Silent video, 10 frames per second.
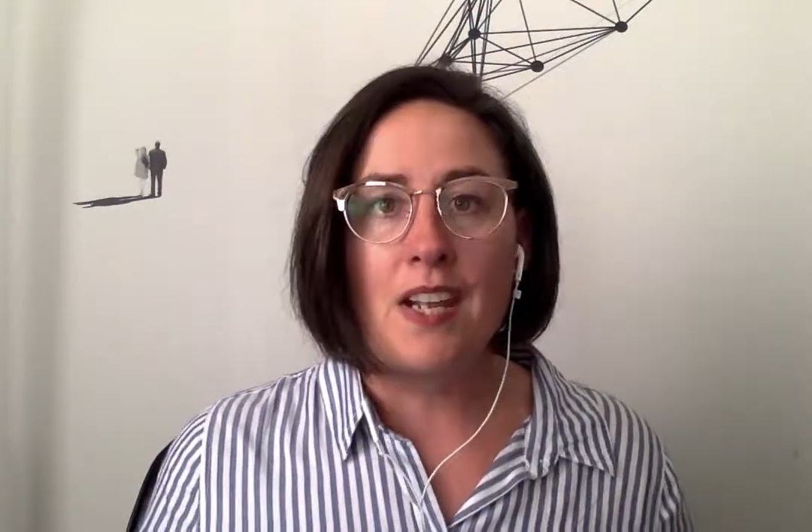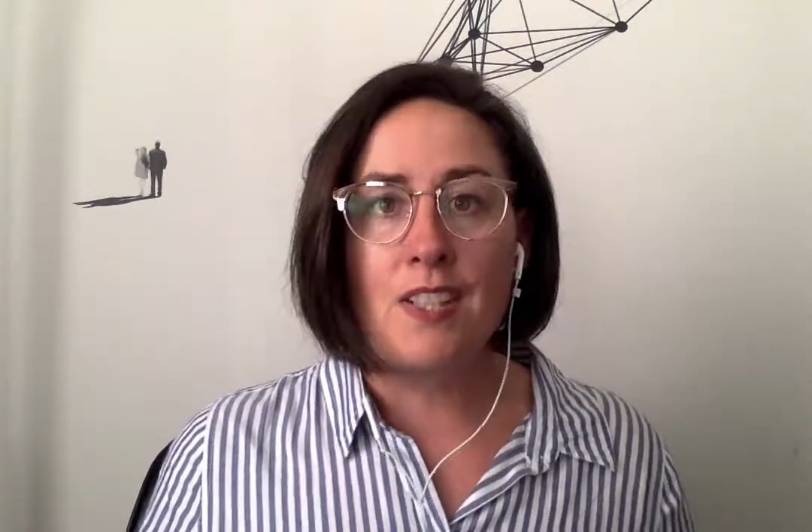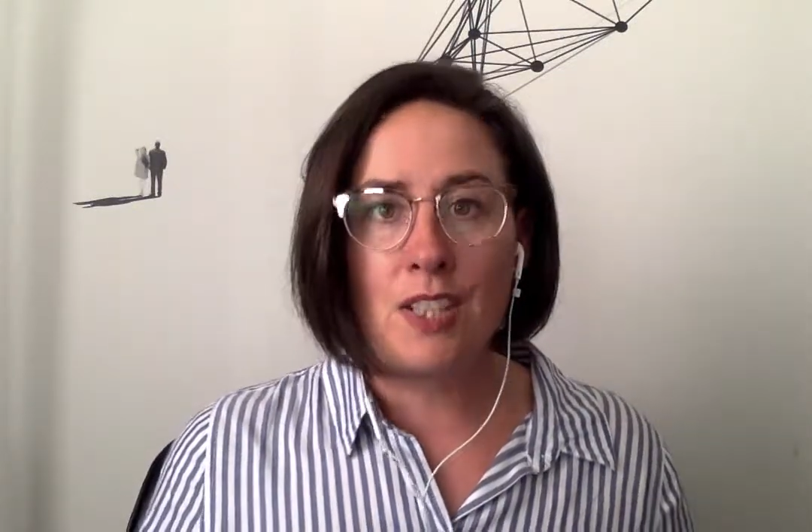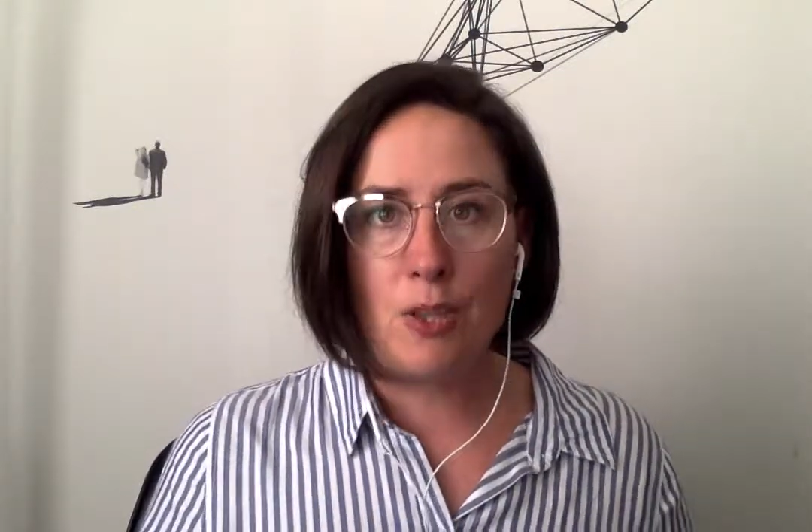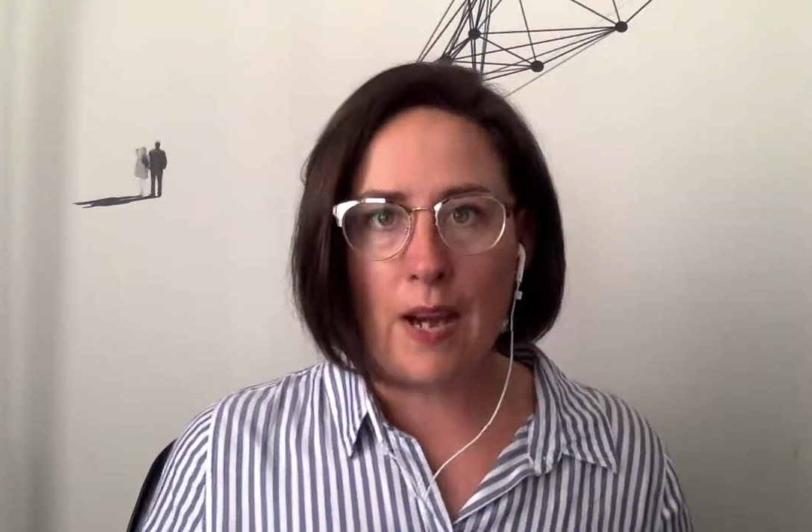In
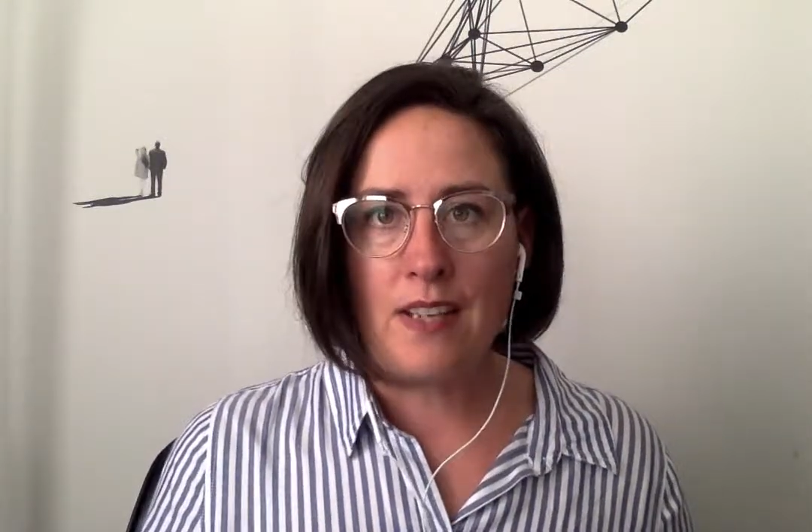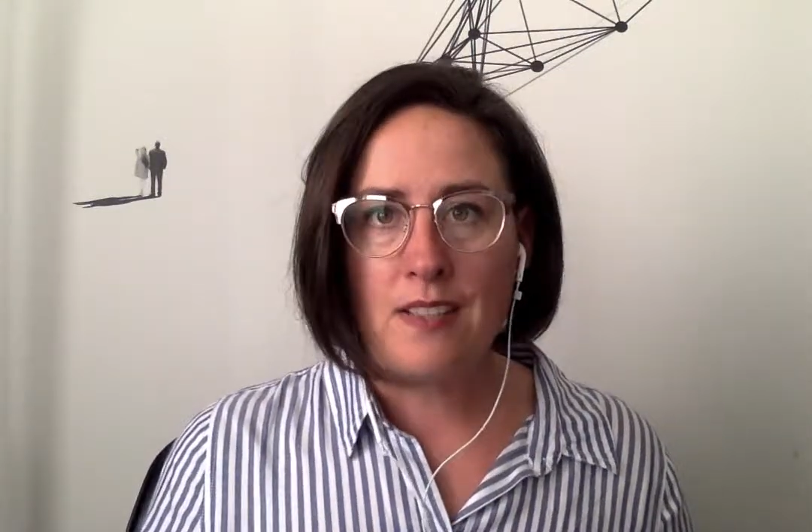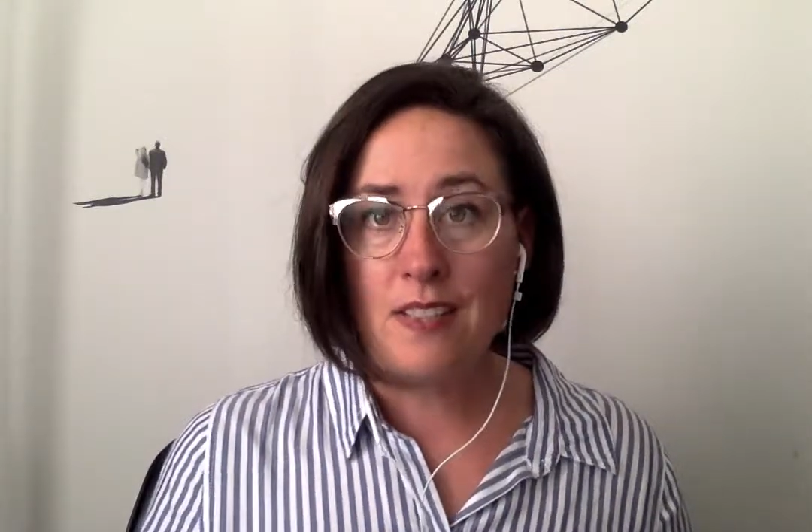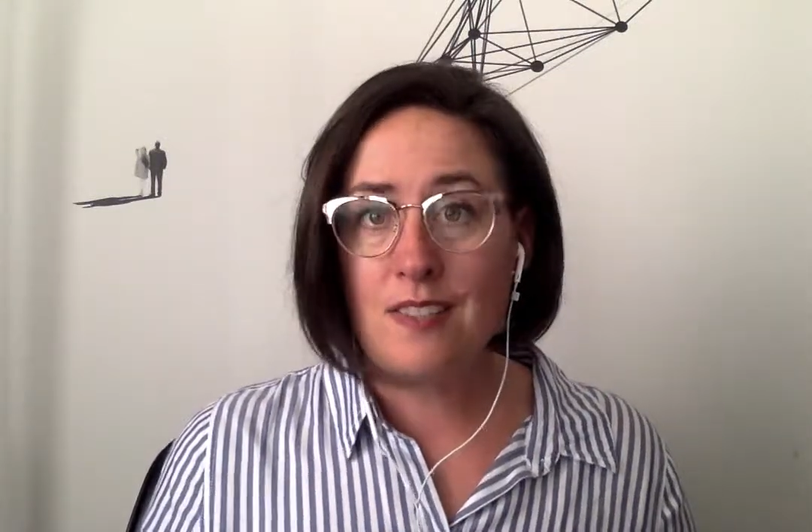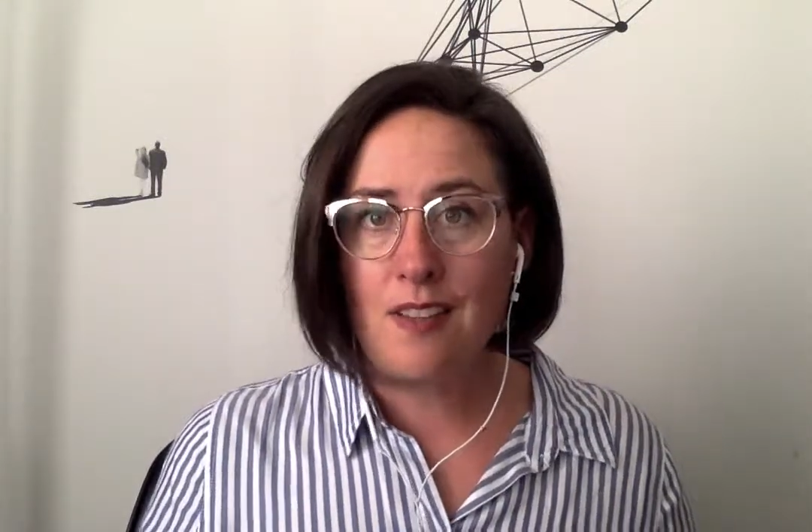the
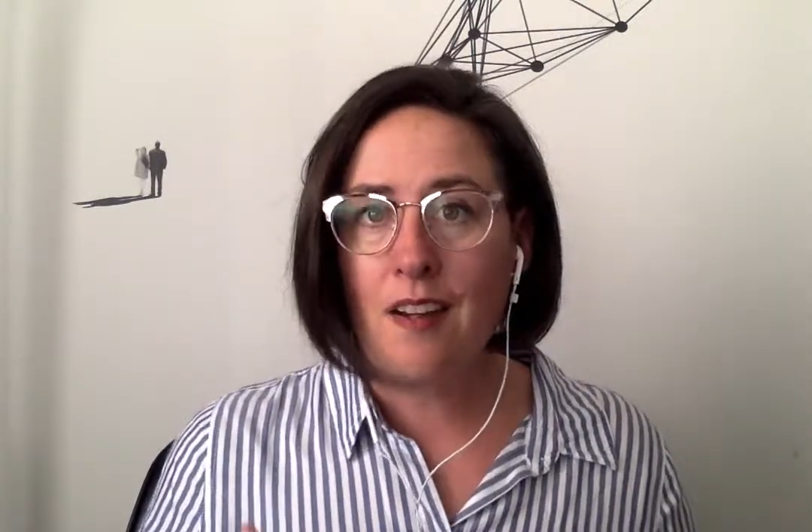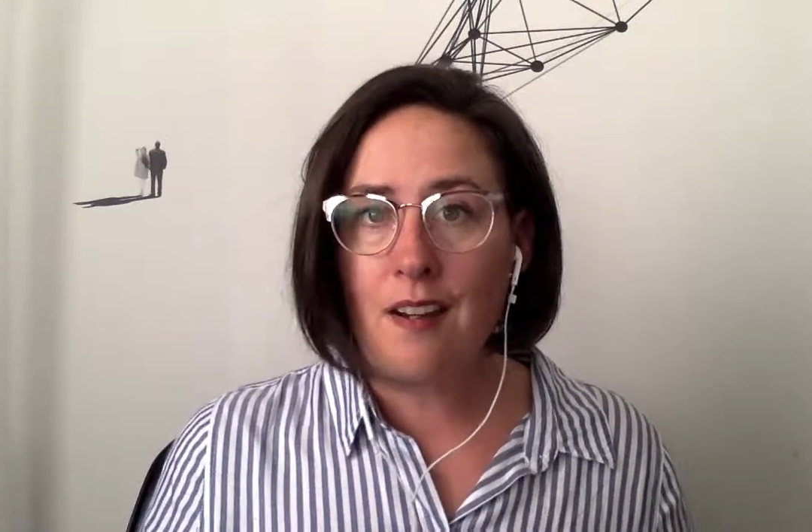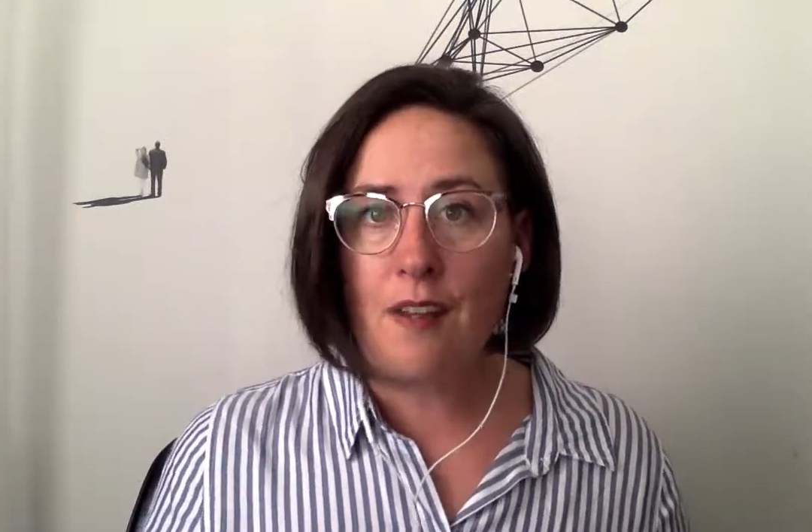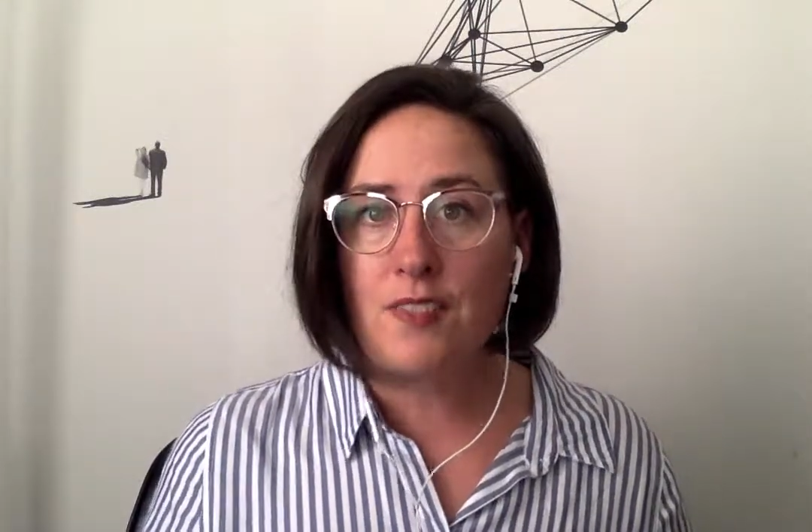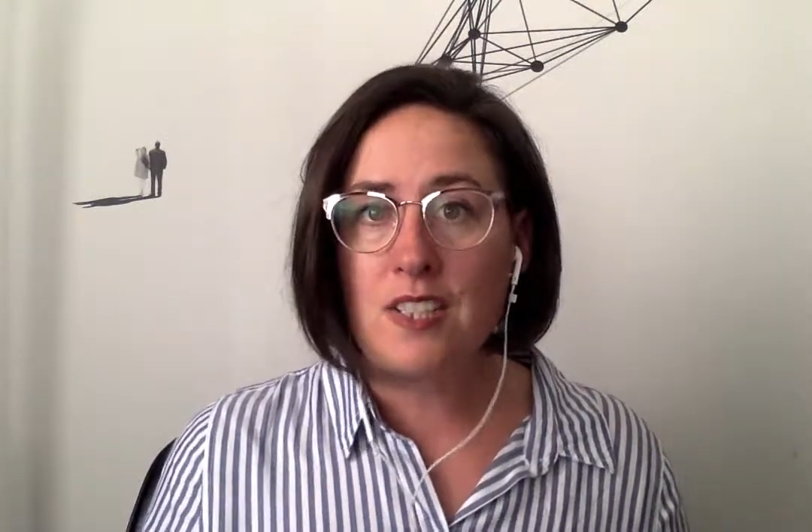US, it's not enough